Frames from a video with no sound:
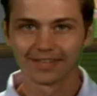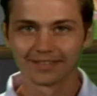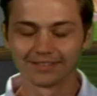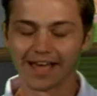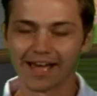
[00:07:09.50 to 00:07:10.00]

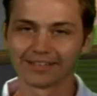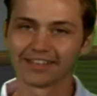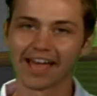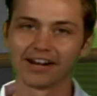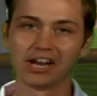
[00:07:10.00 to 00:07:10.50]
Yeah,
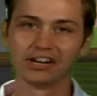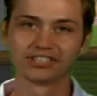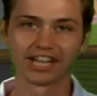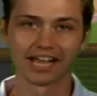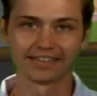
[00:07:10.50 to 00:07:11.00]
I don't
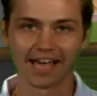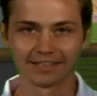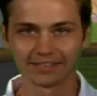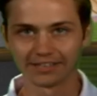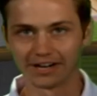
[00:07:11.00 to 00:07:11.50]
understand
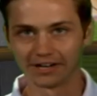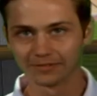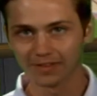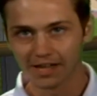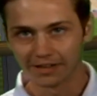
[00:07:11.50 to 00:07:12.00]
that. You know,
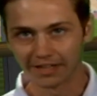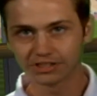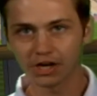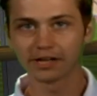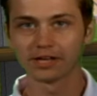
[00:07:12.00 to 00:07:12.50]
they
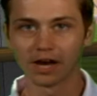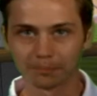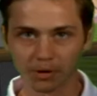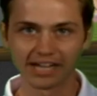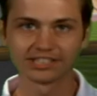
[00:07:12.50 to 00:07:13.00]
try to
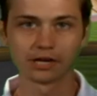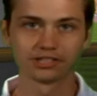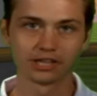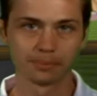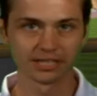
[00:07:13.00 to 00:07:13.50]
branch out into
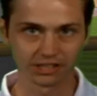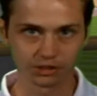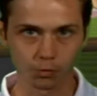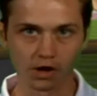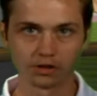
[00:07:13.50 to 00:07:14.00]
the business
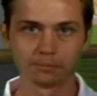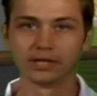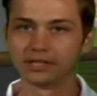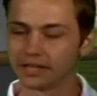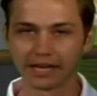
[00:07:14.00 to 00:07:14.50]
world, but
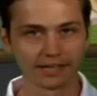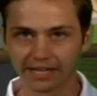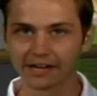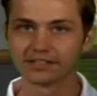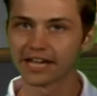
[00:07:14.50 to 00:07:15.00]
at the
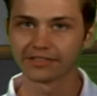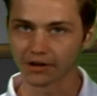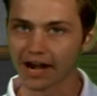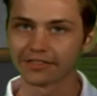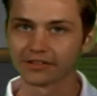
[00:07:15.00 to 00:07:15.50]
end of the day, they're
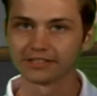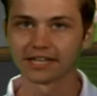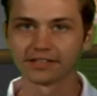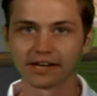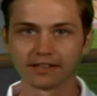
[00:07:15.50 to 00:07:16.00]
athletes at
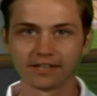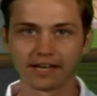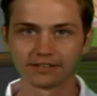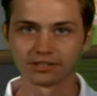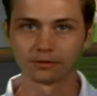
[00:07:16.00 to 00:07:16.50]
the end of the day.
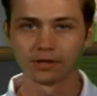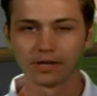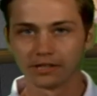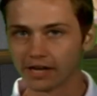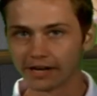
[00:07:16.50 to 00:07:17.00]
So
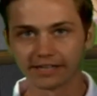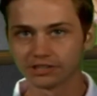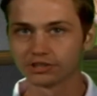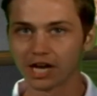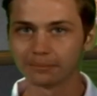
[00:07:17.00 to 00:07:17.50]
you got to get your
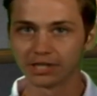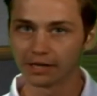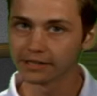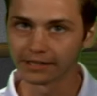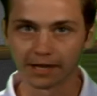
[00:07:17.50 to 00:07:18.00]
job
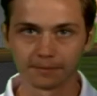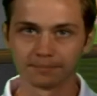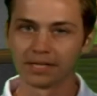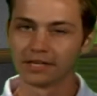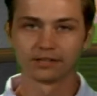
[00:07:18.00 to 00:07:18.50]
done, and
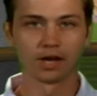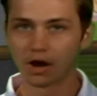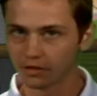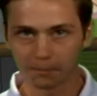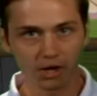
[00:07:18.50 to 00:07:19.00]
all
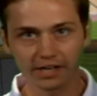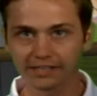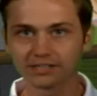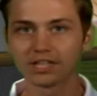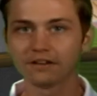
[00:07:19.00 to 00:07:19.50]
the marketing
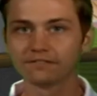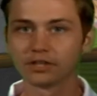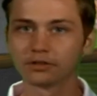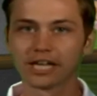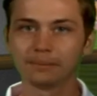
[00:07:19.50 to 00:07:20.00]
stuff, you
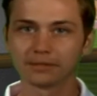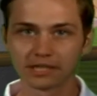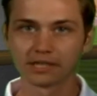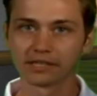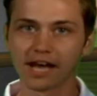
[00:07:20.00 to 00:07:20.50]
know, keep it to
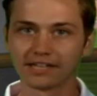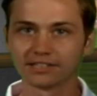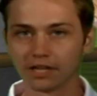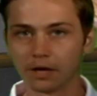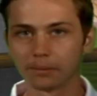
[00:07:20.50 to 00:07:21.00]
the guys in
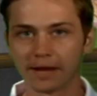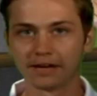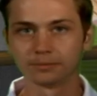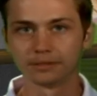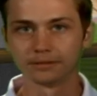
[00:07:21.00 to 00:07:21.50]
the upper management.